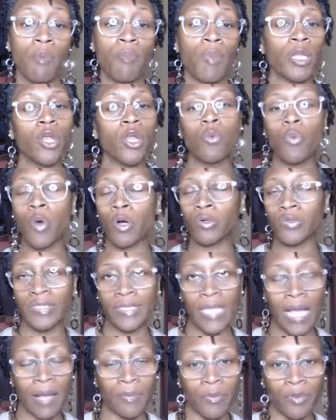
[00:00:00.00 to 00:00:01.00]
but it won't
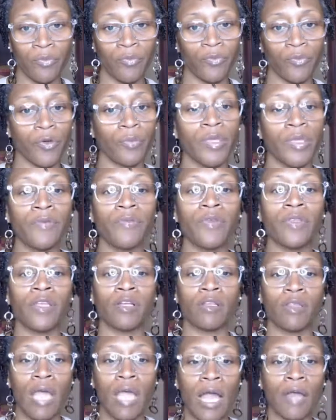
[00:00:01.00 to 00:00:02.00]
stop them from living
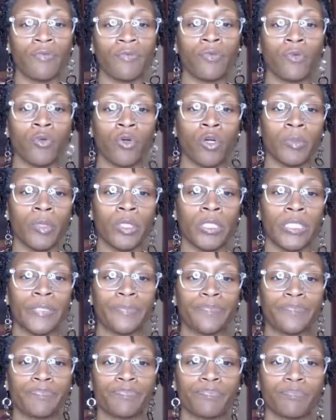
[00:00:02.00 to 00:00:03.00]
their life normally.